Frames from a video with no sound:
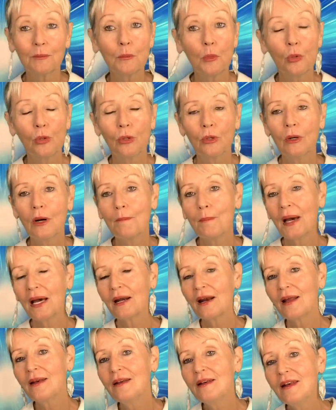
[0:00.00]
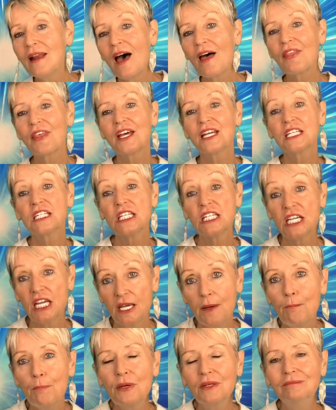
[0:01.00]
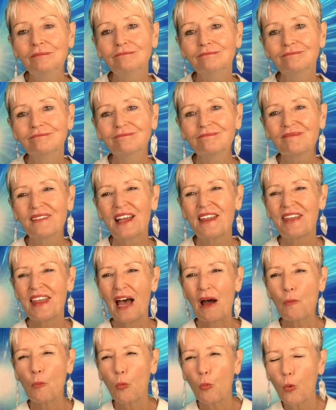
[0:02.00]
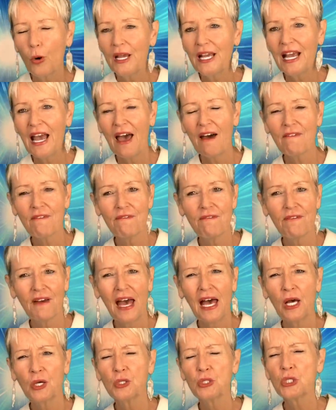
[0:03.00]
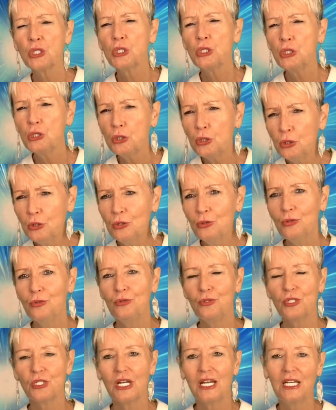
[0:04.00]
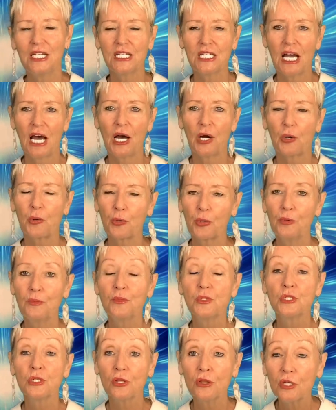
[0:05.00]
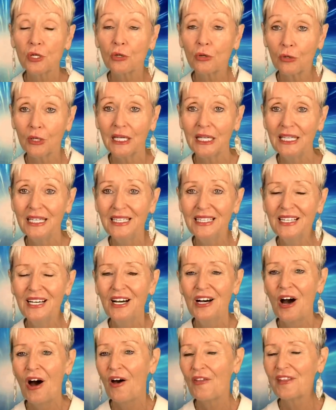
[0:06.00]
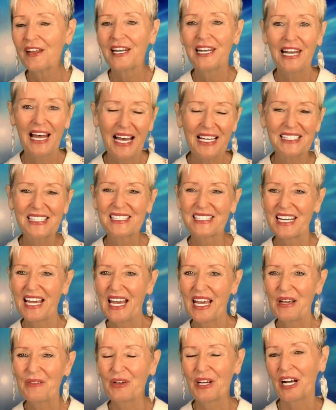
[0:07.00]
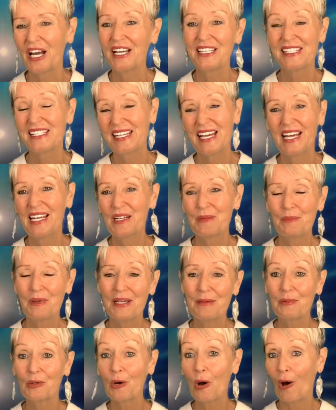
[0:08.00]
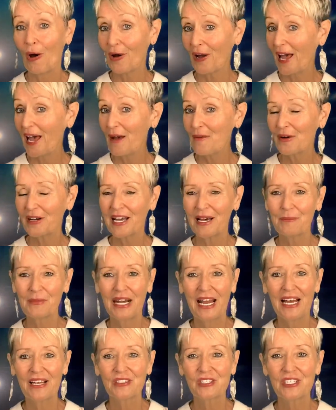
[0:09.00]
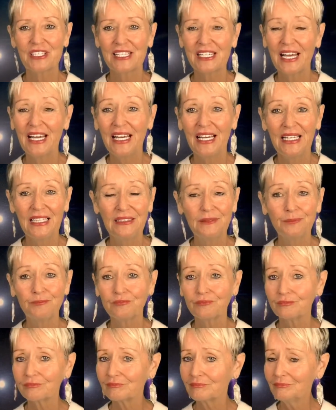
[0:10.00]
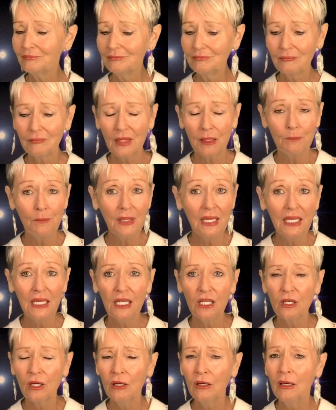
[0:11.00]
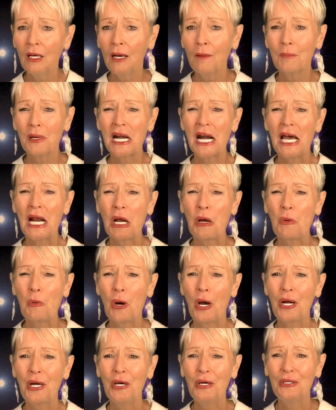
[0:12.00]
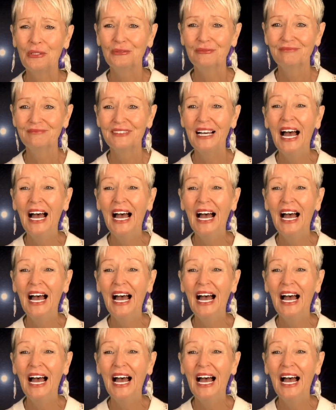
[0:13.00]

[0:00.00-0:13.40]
more about another tip that we have found huge in darkroom to the degree on the last day when I say to people, okay, we're coming out today, many go, but I don't want to.